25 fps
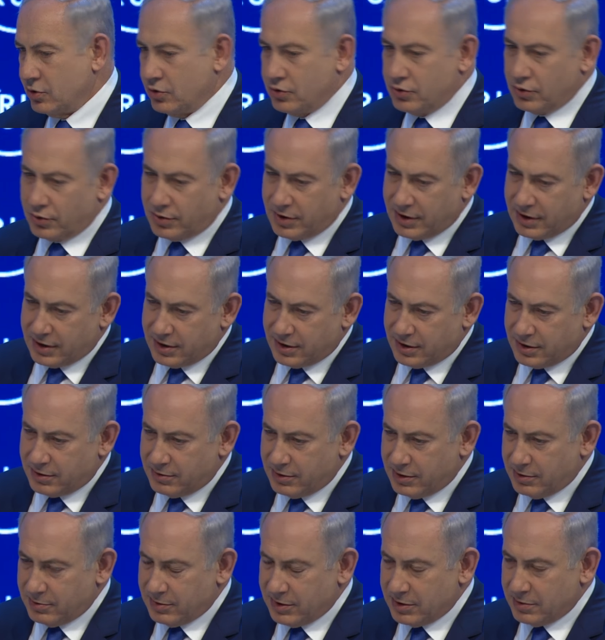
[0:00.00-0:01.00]
during the
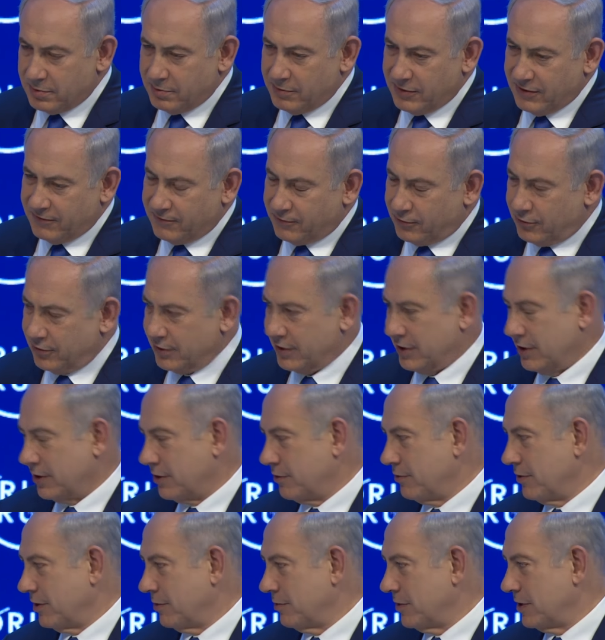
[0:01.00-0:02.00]
agreement, before the
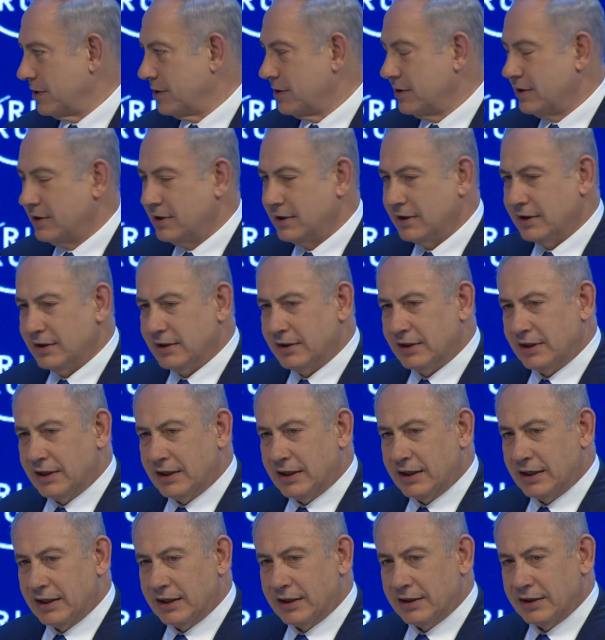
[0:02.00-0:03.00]
agreement,
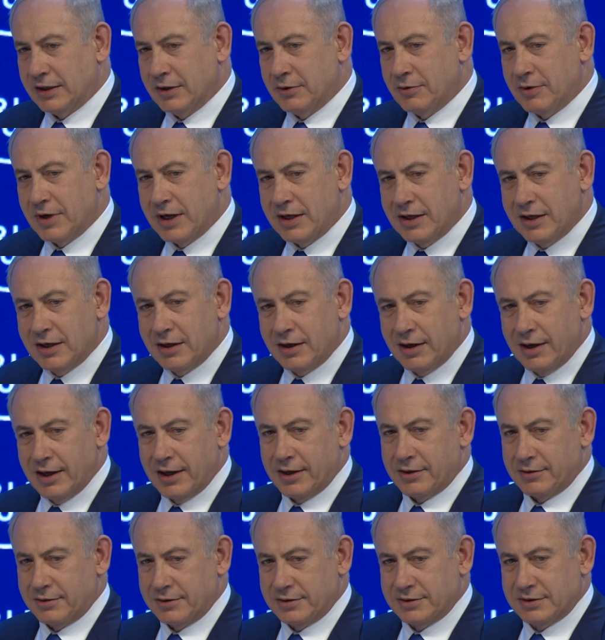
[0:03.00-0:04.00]
uh, Iranian
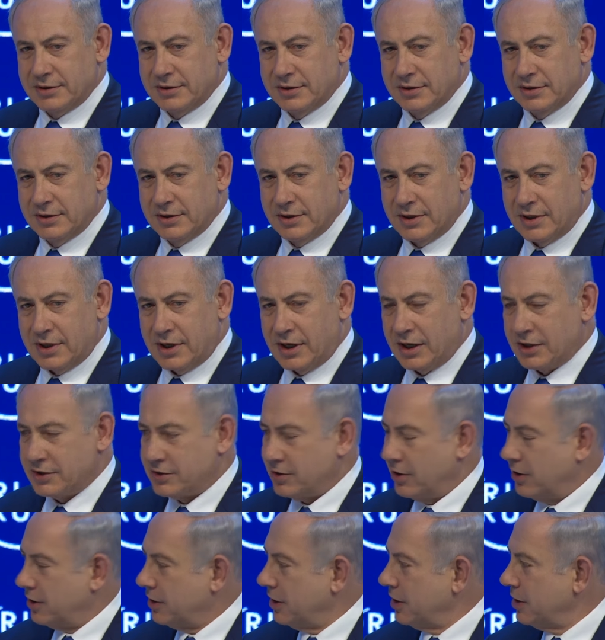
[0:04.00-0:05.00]
leaders are
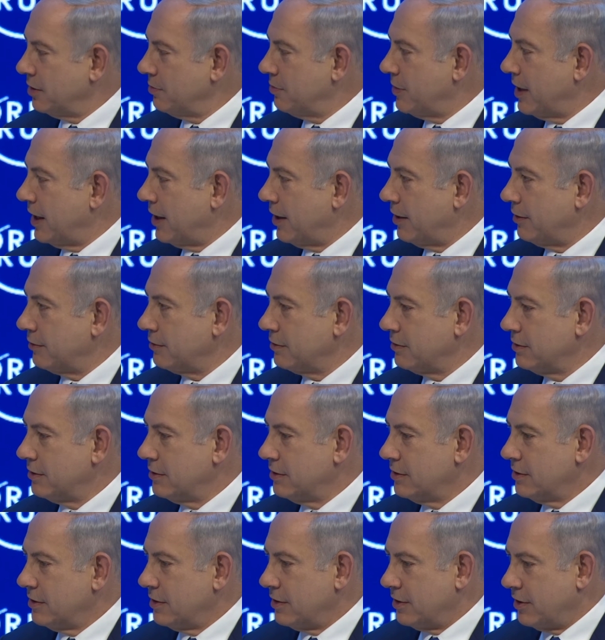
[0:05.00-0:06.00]
talking about
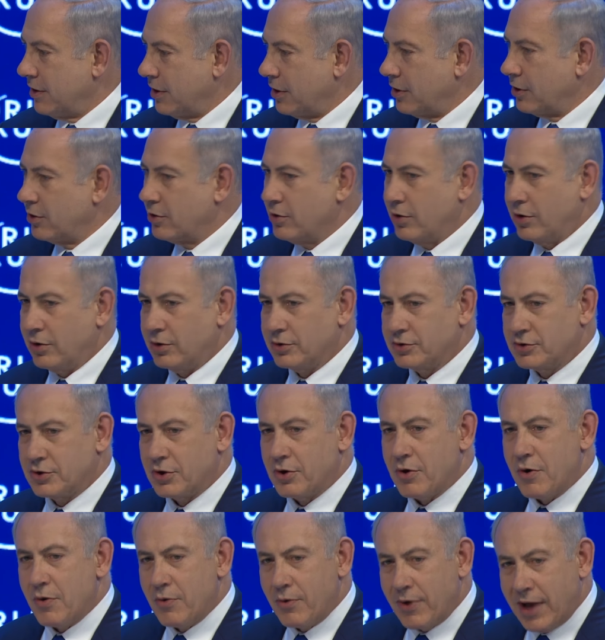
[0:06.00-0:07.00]
their goal
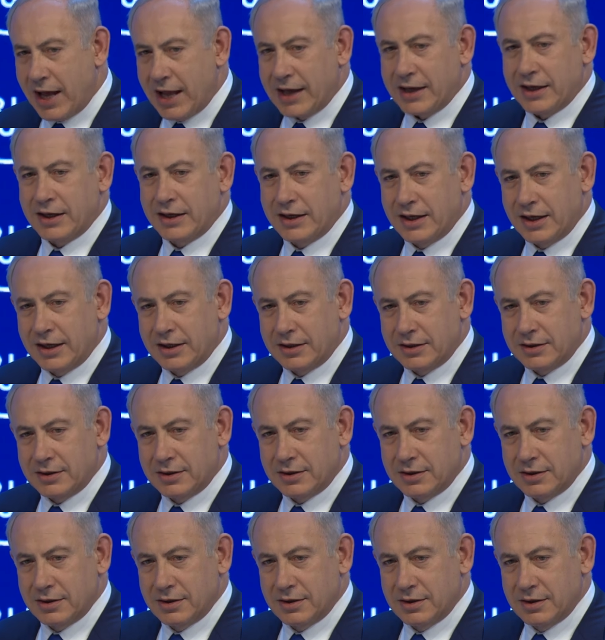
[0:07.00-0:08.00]
to eradicate
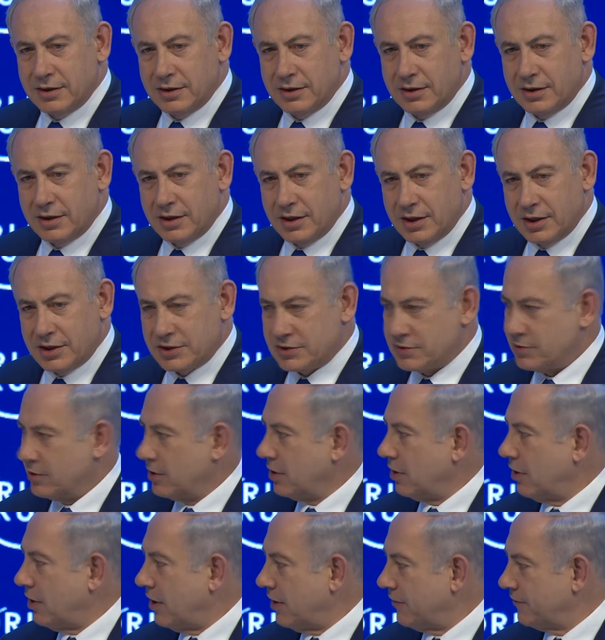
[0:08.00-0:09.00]

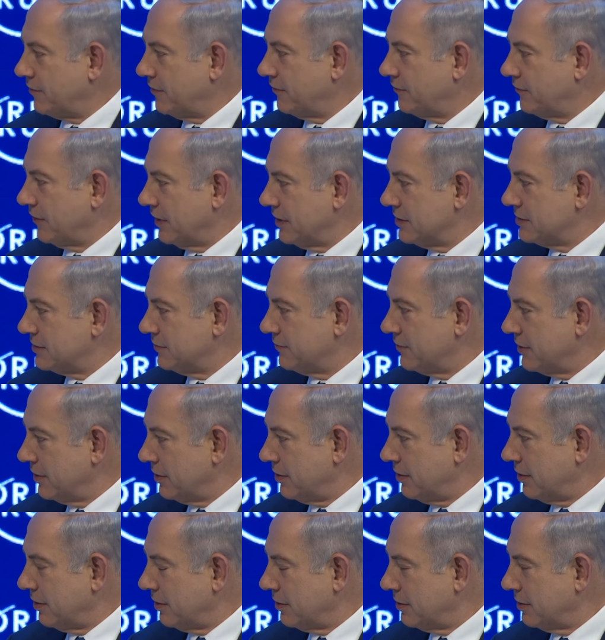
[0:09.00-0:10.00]
Israel off the face of the
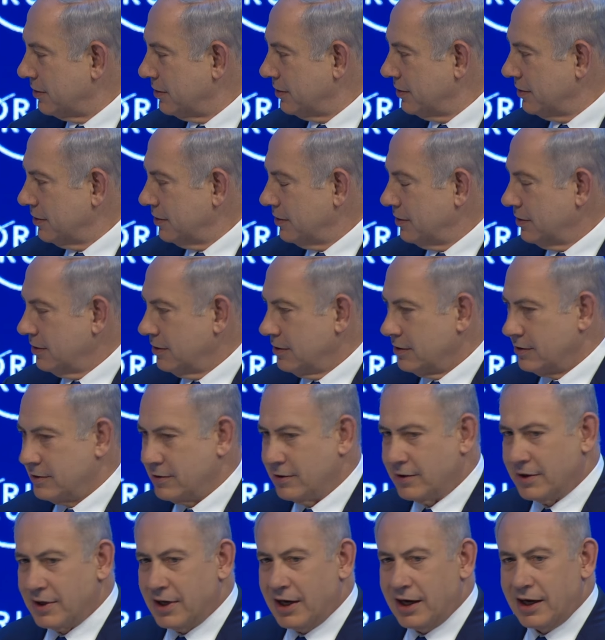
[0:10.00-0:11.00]
earth,
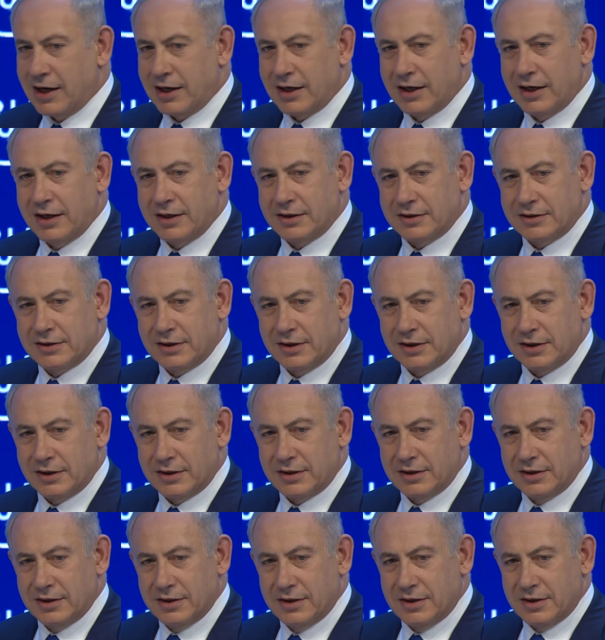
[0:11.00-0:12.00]
to annihilate
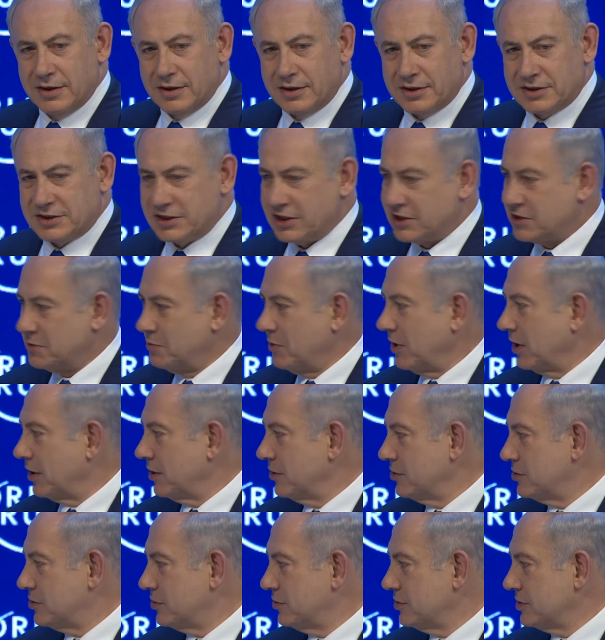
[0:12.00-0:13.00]
uh, the six
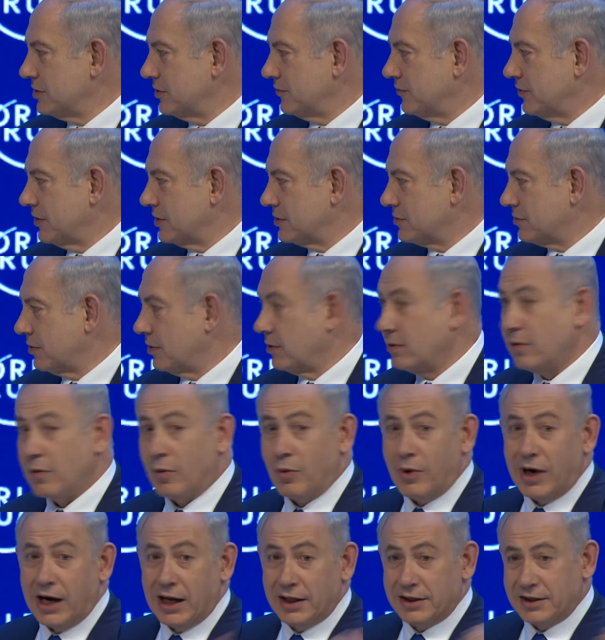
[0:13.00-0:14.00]
million Jews of Israel
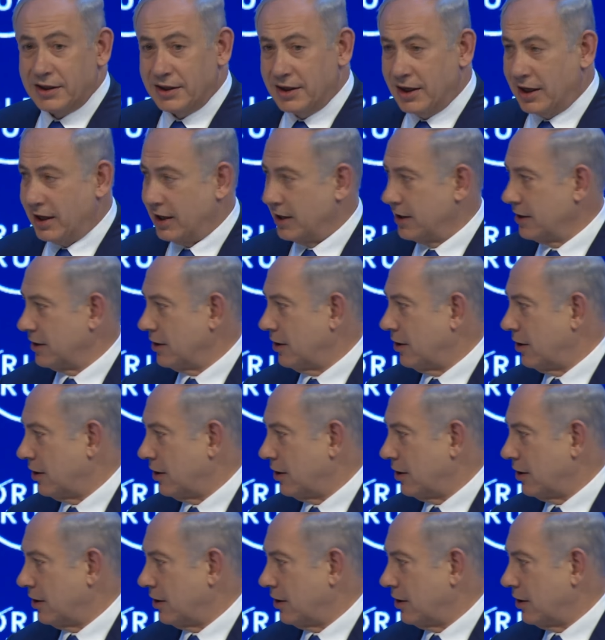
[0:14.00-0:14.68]
while denying the